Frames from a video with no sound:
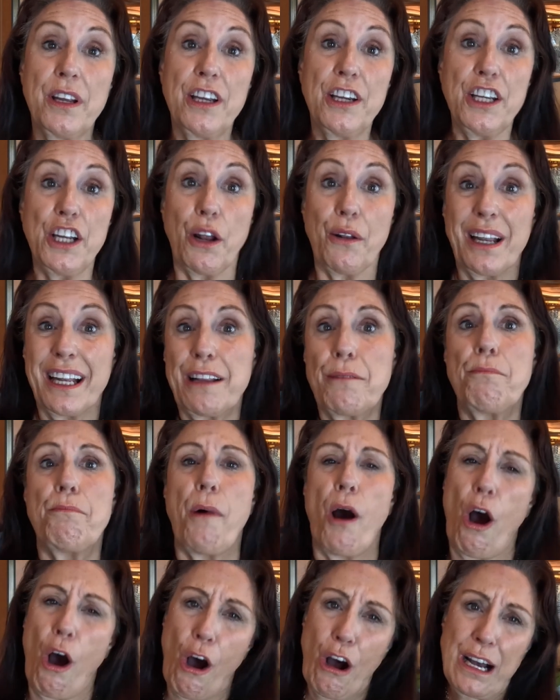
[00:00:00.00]
little
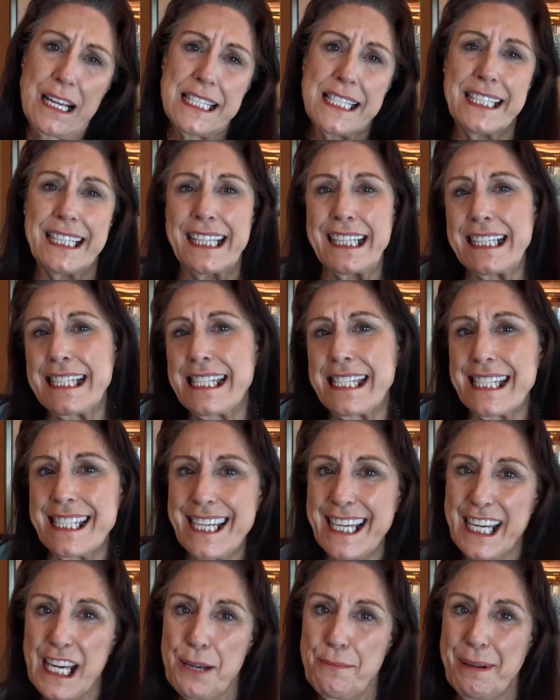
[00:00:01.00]
bars and little
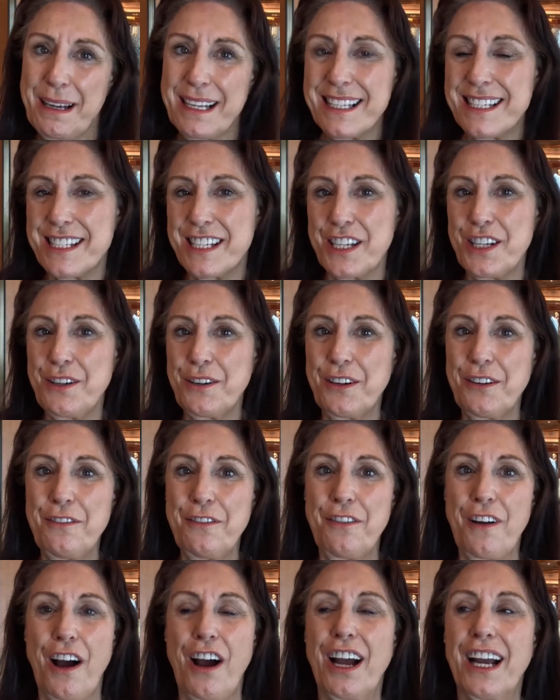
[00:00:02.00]
sneaky bits that you can
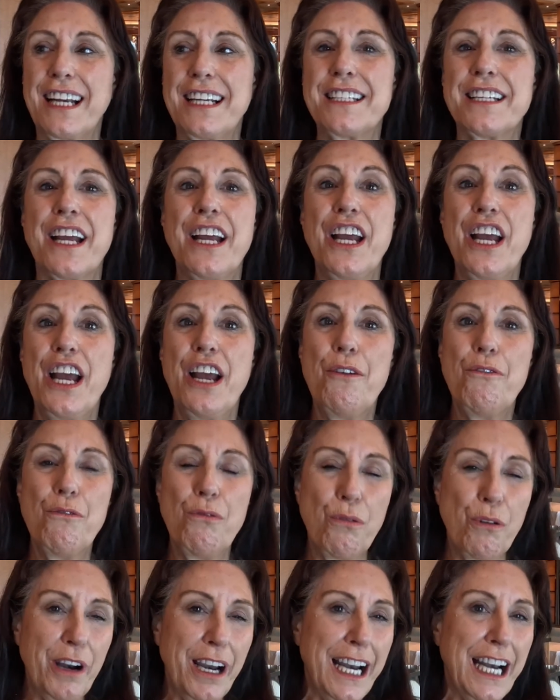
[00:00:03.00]
find.
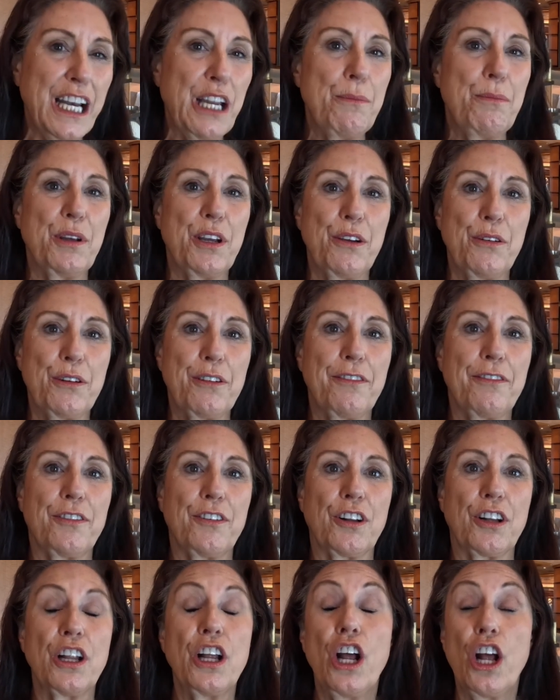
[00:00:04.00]
Really
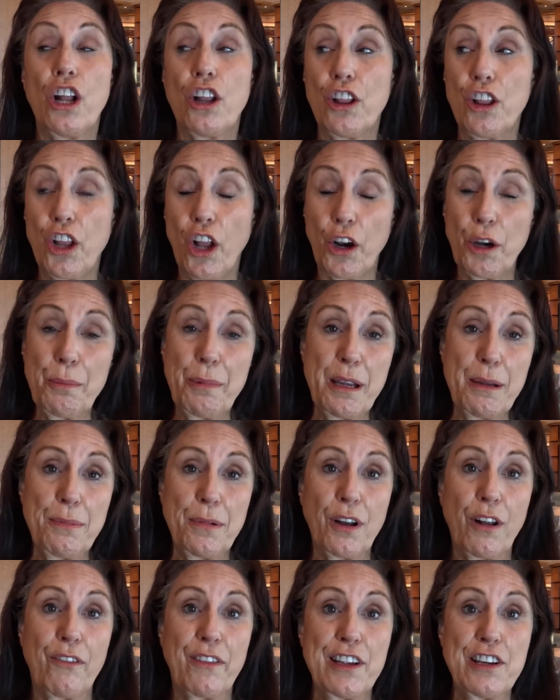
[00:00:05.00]
beautiful. A lot of
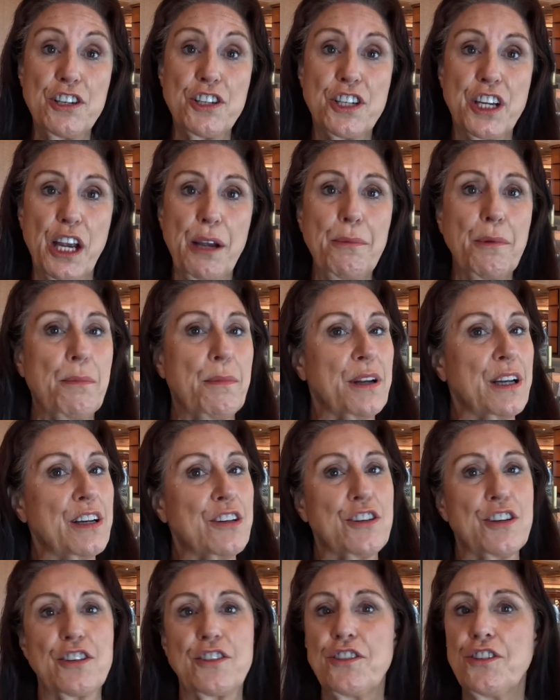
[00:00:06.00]
people on this ship, but
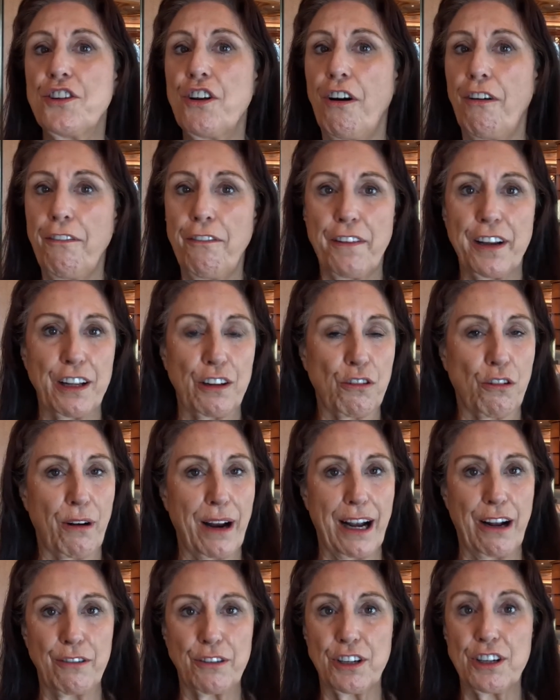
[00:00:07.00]
it does not feel
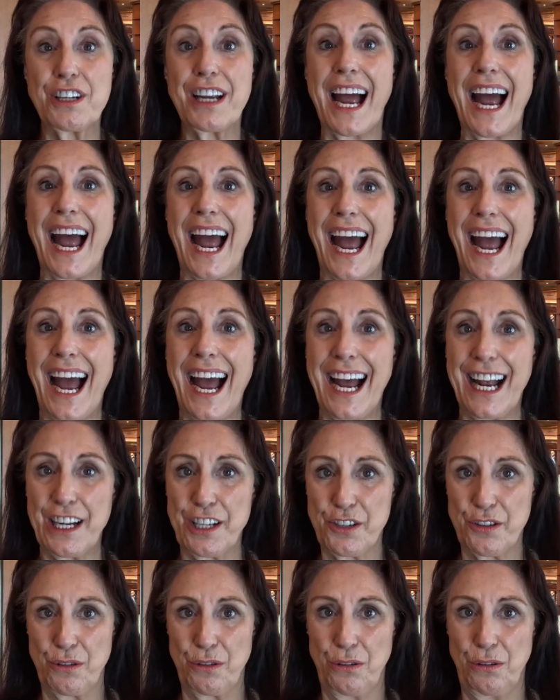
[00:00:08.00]
crowded
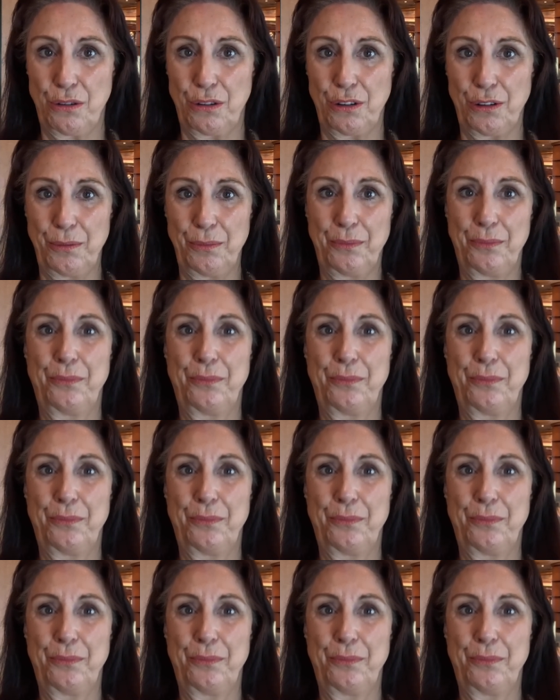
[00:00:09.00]
at all.